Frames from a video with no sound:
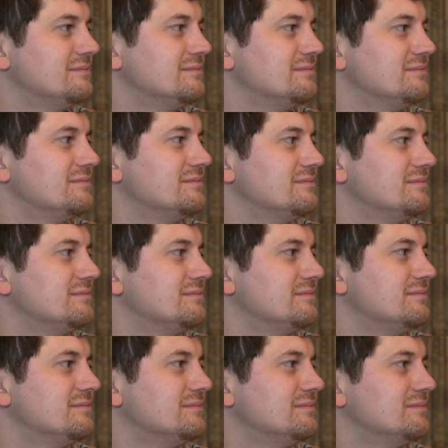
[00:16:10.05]

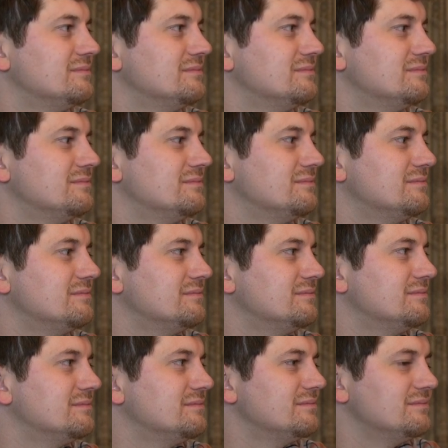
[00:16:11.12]

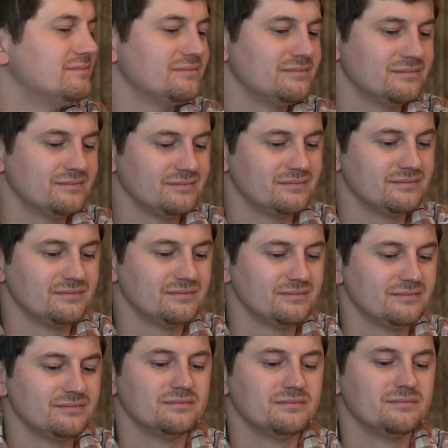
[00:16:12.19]

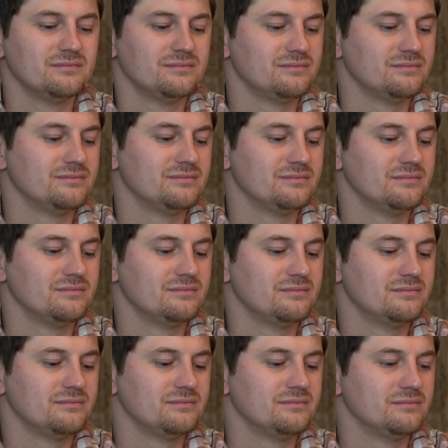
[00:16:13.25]

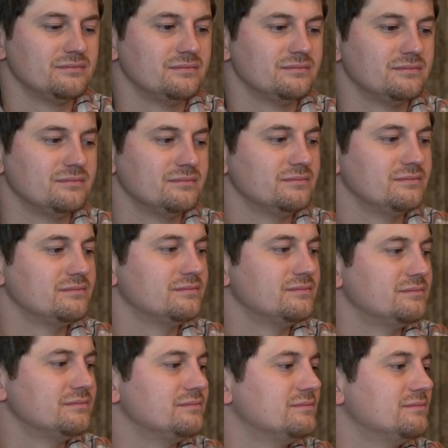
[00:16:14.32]

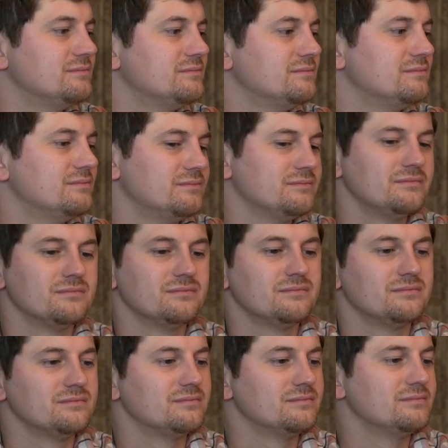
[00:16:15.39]

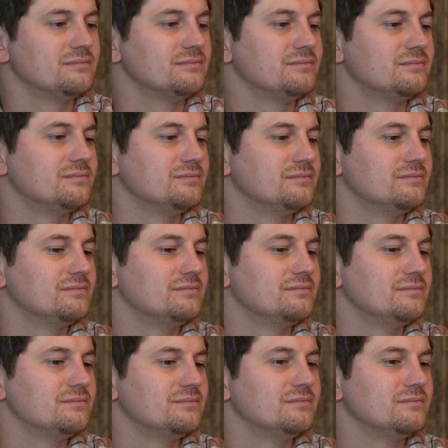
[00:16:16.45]

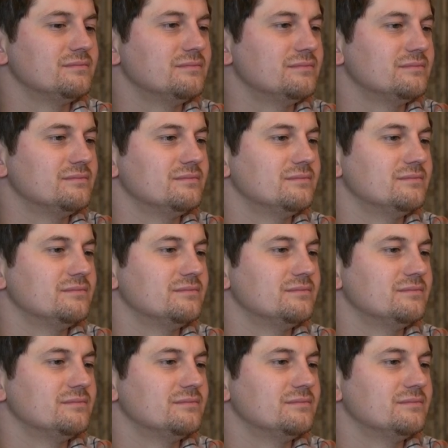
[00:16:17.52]
(not speaking)